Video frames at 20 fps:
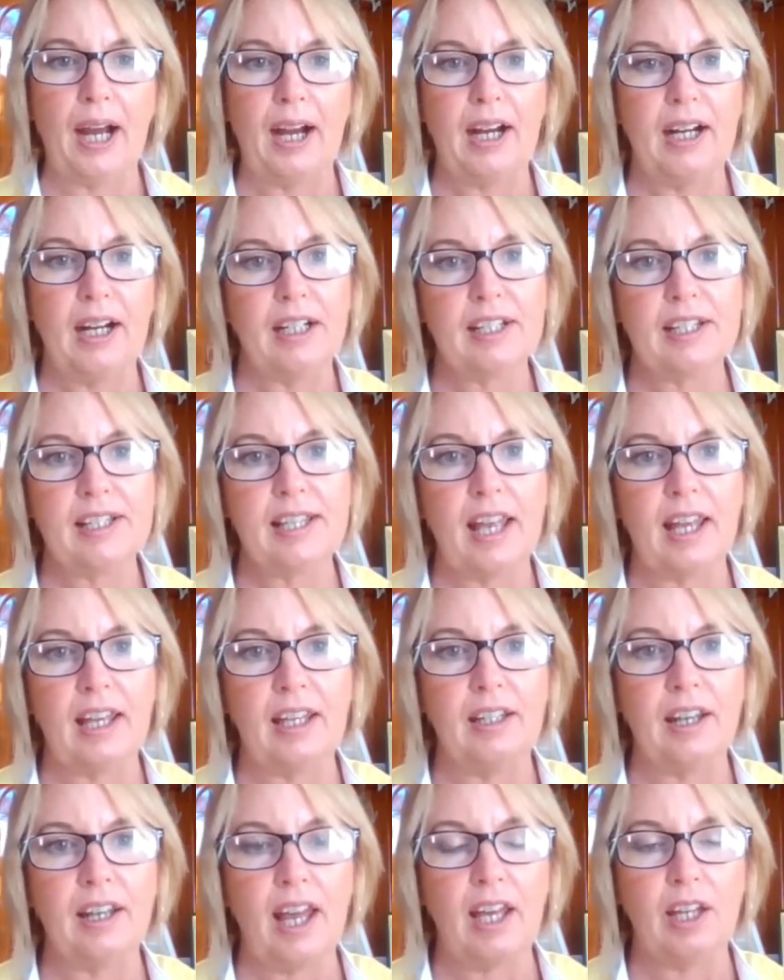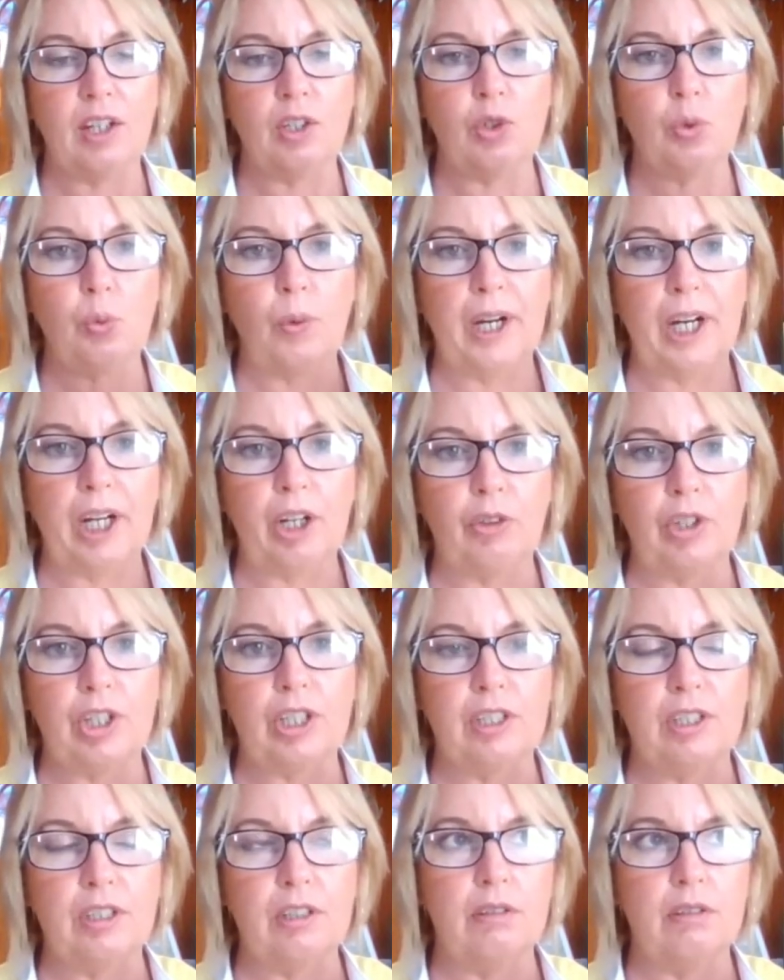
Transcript: parks and where